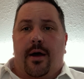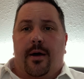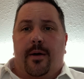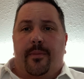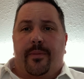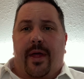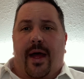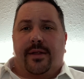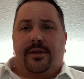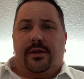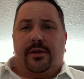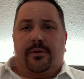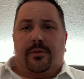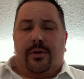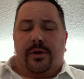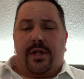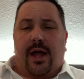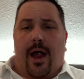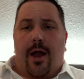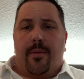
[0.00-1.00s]
That's a
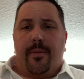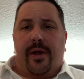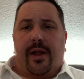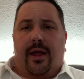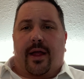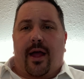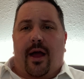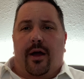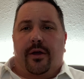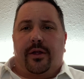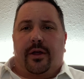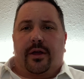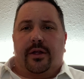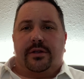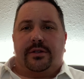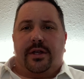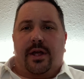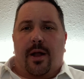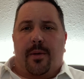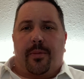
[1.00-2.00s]
retirement account you
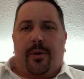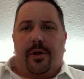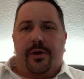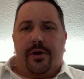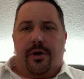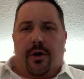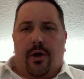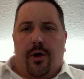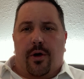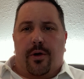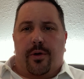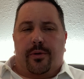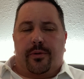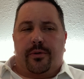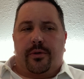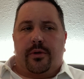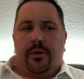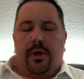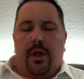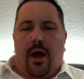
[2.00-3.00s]
can set up on your
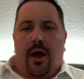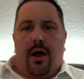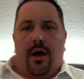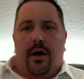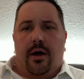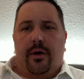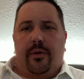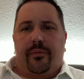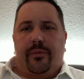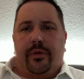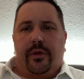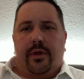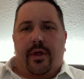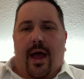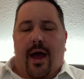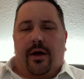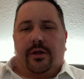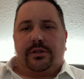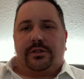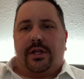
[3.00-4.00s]
own,
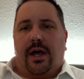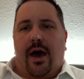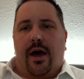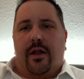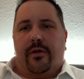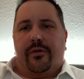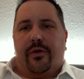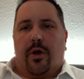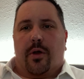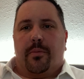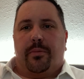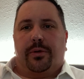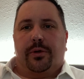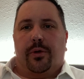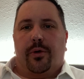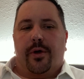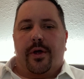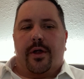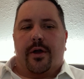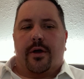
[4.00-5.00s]
outside of your
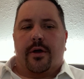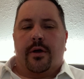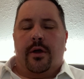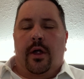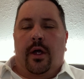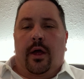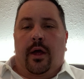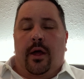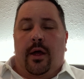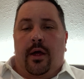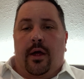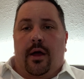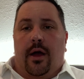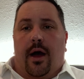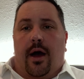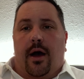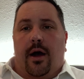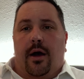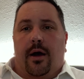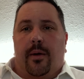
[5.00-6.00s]
employer.
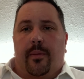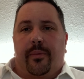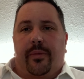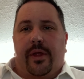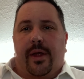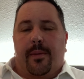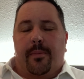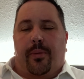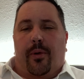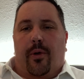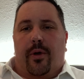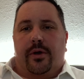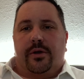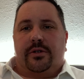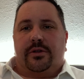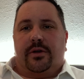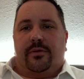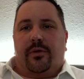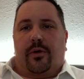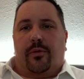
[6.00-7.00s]
The
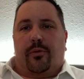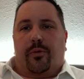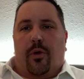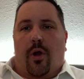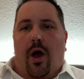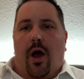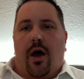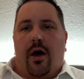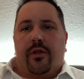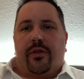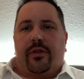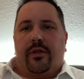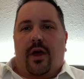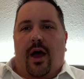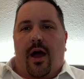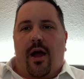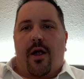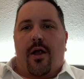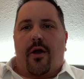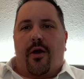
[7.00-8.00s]
importance of a Roth
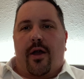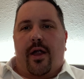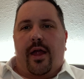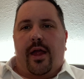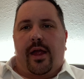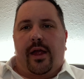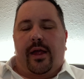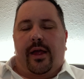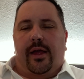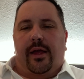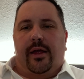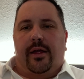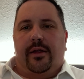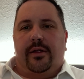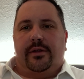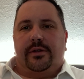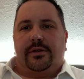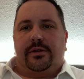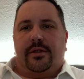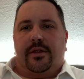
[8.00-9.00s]
IRA
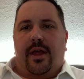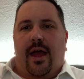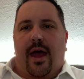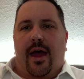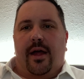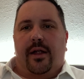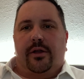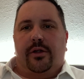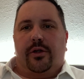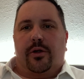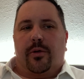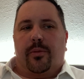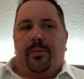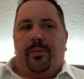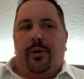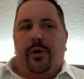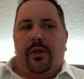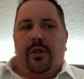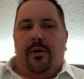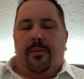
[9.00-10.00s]
is that you're
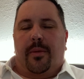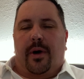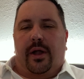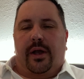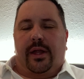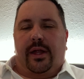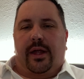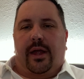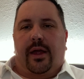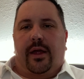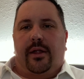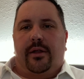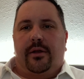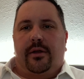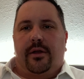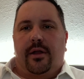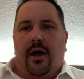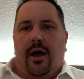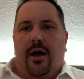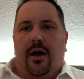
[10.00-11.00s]
putting the money
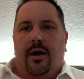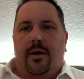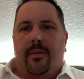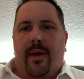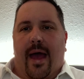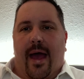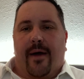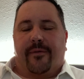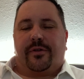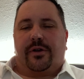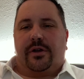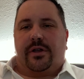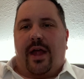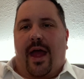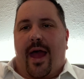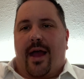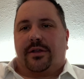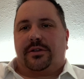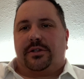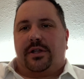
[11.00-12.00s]
in after
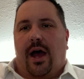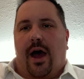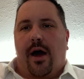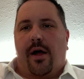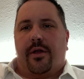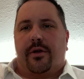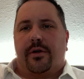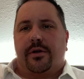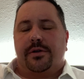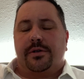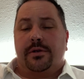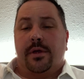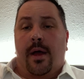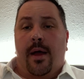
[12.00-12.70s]
tax dollars,